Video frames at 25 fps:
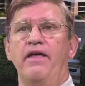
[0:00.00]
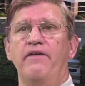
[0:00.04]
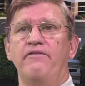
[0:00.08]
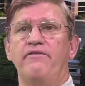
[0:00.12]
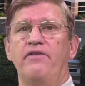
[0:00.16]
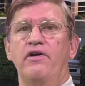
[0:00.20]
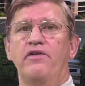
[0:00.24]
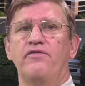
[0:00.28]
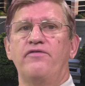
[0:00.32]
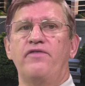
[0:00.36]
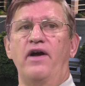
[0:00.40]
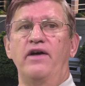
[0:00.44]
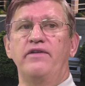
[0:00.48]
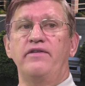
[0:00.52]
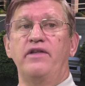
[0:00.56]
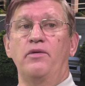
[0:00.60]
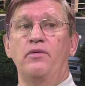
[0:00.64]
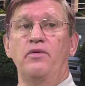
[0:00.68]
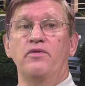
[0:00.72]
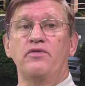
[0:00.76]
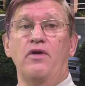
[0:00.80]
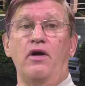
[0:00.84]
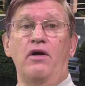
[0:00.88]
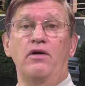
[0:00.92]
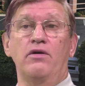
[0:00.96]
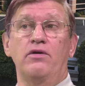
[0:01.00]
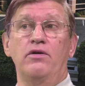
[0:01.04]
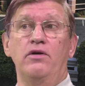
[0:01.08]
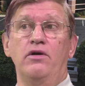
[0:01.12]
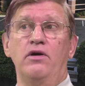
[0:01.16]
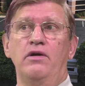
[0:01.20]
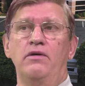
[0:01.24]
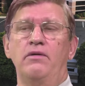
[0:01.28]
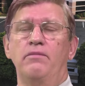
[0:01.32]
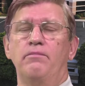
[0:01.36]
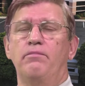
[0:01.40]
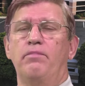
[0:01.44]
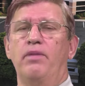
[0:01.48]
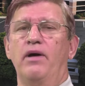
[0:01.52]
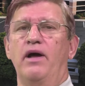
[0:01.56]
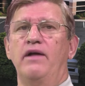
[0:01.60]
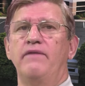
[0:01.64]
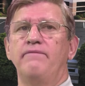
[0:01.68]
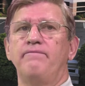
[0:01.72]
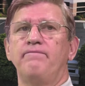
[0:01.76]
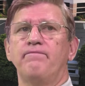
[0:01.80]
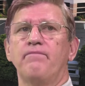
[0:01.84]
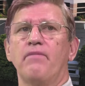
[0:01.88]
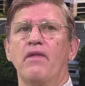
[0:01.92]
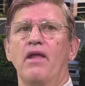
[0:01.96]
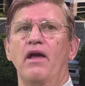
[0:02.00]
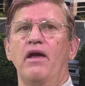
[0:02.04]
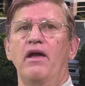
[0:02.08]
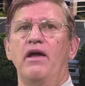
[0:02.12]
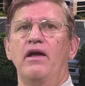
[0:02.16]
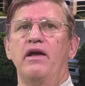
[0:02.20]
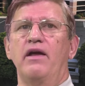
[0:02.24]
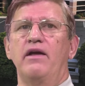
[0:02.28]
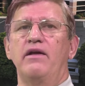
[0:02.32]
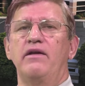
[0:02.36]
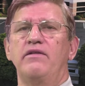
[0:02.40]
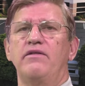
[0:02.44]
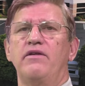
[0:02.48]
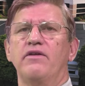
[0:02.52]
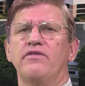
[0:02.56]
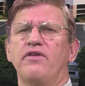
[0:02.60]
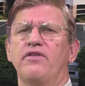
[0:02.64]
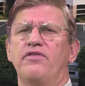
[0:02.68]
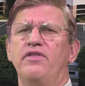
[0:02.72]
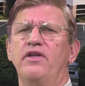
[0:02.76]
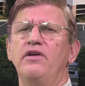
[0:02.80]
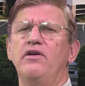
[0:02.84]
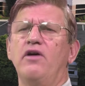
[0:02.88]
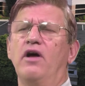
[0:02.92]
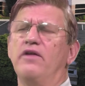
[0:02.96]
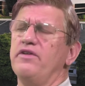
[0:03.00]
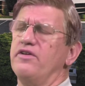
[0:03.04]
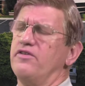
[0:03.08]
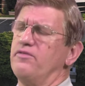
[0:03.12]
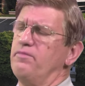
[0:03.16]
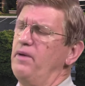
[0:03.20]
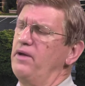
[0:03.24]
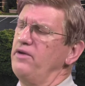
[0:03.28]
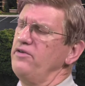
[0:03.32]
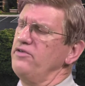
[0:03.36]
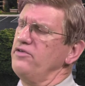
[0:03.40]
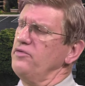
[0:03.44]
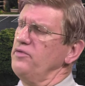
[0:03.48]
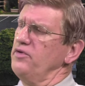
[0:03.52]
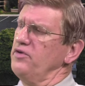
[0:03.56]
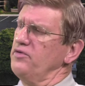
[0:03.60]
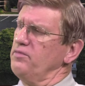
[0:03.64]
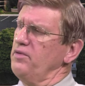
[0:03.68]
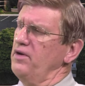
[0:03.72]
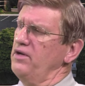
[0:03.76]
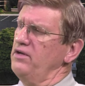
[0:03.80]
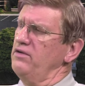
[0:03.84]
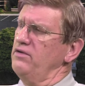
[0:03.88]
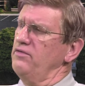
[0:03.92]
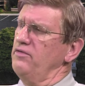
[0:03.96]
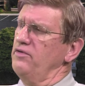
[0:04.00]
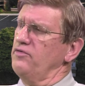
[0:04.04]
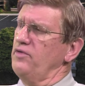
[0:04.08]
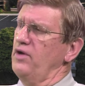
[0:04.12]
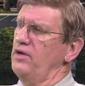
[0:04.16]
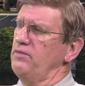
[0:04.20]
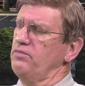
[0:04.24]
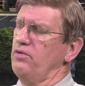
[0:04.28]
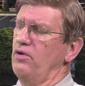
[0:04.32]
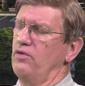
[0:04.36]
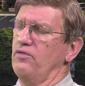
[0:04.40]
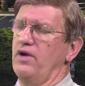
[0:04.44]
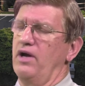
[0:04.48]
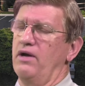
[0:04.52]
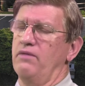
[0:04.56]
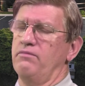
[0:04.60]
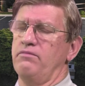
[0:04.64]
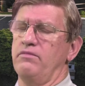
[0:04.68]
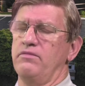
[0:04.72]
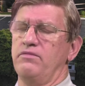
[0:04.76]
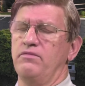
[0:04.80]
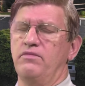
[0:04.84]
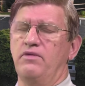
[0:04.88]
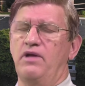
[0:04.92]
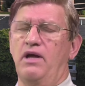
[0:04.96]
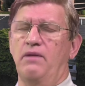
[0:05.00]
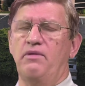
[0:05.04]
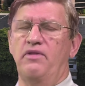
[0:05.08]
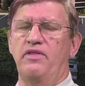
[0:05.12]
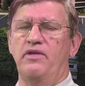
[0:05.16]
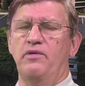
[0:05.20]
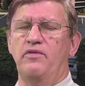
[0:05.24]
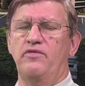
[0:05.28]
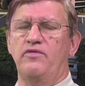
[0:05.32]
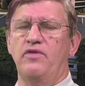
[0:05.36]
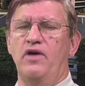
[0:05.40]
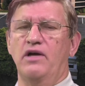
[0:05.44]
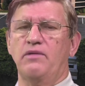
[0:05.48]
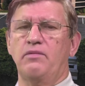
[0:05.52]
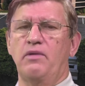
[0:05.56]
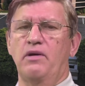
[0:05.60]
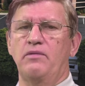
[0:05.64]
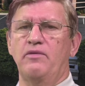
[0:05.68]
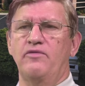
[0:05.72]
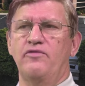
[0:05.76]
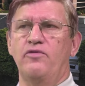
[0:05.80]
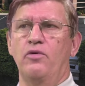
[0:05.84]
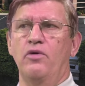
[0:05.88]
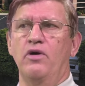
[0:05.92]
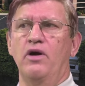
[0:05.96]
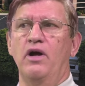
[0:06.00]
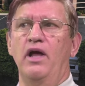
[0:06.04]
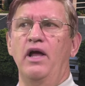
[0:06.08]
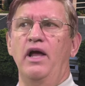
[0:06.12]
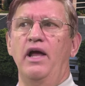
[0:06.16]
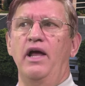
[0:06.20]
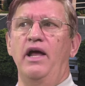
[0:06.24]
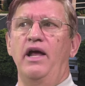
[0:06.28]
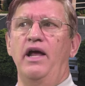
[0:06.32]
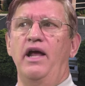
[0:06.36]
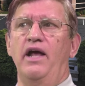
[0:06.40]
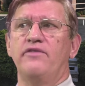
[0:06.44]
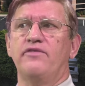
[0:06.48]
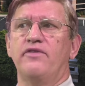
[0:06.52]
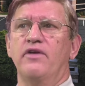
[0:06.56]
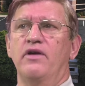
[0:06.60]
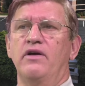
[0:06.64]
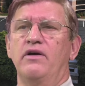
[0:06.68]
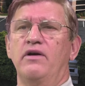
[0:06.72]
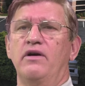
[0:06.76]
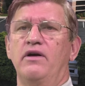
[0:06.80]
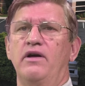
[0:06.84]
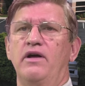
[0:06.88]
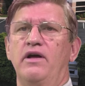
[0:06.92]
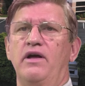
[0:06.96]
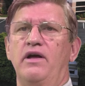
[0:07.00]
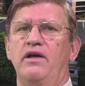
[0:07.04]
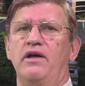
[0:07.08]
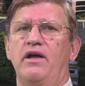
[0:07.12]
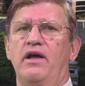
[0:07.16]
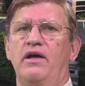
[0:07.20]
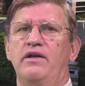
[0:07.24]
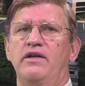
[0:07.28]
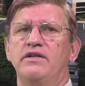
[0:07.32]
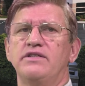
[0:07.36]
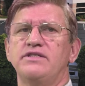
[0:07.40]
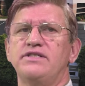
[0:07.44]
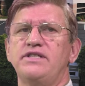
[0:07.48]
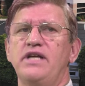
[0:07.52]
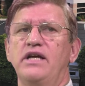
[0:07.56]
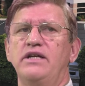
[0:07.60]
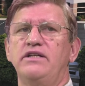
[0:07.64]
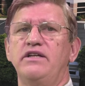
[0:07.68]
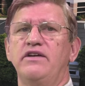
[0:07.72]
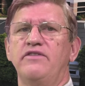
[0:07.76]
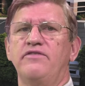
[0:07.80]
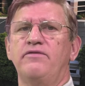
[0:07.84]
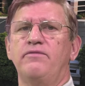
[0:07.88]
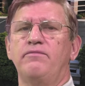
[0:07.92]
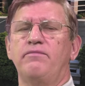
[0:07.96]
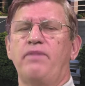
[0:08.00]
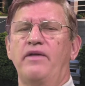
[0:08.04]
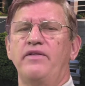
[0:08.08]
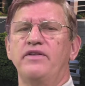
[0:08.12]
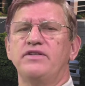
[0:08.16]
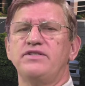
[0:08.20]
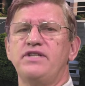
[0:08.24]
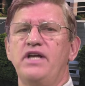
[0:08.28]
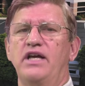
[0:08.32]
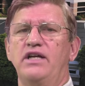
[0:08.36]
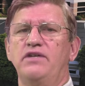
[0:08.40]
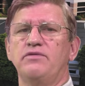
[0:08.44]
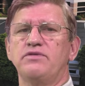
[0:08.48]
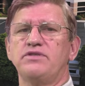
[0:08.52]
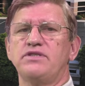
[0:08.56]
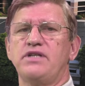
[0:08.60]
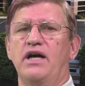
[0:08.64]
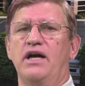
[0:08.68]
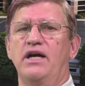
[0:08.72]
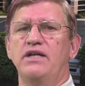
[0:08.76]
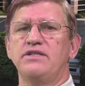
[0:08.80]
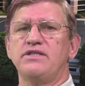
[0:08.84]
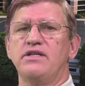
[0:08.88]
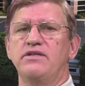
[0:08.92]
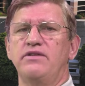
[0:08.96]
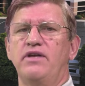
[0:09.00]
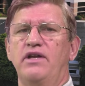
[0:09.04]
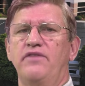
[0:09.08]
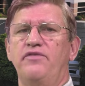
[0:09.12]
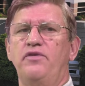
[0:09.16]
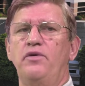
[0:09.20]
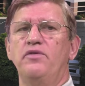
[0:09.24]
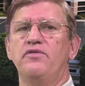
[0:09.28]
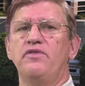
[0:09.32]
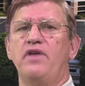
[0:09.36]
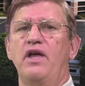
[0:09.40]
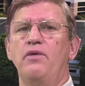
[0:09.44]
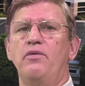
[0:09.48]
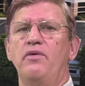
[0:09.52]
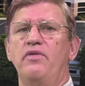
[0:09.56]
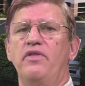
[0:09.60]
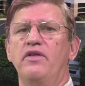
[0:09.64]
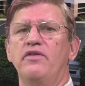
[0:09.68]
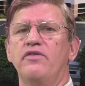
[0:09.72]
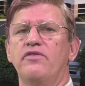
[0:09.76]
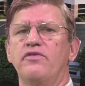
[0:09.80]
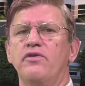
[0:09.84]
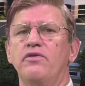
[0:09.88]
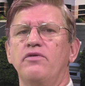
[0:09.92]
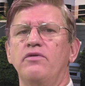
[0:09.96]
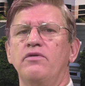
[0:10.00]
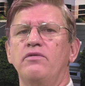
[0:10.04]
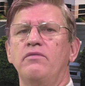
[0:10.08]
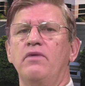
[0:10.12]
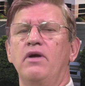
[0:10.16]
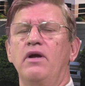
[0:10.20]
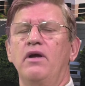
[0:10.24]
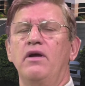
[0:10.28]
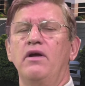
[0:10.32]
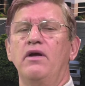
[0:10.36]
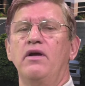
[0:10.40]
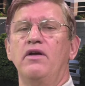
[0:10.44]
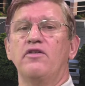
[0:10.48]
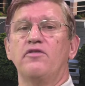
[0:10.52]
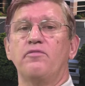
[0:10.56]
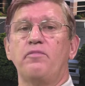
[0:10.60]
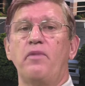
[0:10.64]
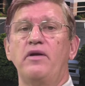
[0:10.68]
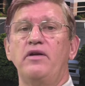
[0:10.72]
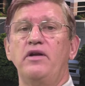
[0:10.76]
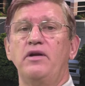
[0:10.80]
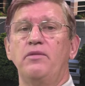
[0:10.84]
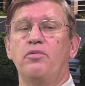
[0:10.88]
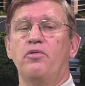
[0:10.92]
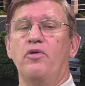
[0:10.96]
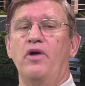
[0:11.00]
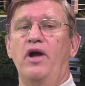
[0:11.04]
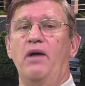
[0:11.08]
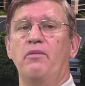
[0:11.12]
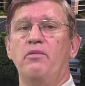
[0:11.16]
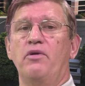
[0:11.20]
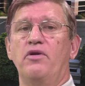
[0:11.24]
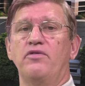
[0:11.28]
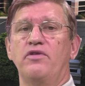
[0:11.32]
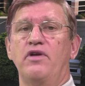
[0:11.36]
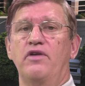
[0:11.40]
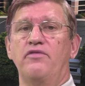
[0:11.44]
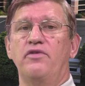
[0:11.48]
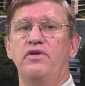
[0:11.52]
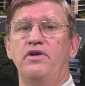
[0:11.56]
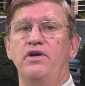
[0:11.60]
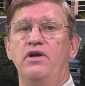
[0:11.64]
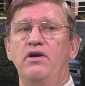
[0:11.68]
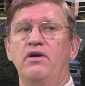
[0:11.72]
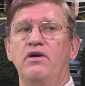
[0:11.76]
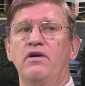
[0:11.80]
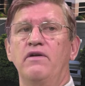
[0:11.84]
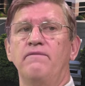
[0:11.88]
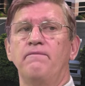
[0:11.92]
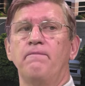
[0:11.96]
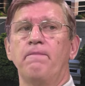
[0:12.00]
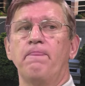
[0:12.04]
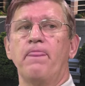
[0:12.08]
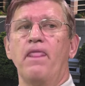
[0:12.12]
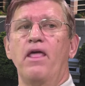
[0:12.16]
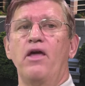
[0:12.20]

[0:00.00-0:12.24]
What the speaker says: verifying that it was all good. But there's a thing called expenditure restraint program. Tom, I think we've talked about it before. It's an incentive by the state of Wisconsin that if you stay within certain spending parameters every year,